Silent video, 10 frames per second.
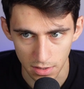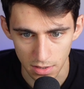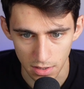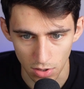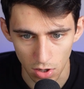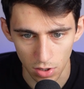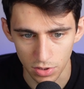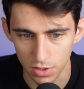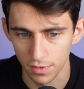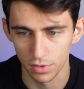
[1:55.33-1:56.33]
because it's all
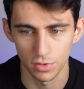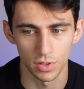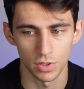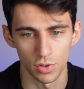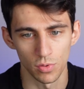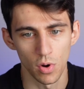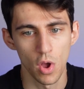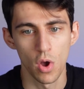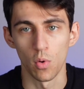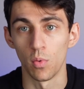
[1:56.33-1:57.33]
just filtering to
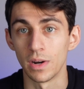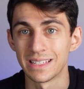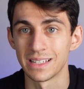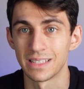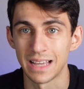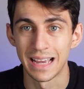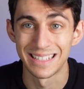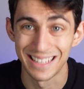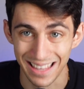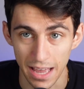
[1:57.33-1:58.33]
what is
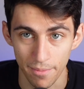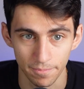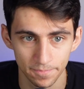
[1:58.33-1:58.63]
assigned to them.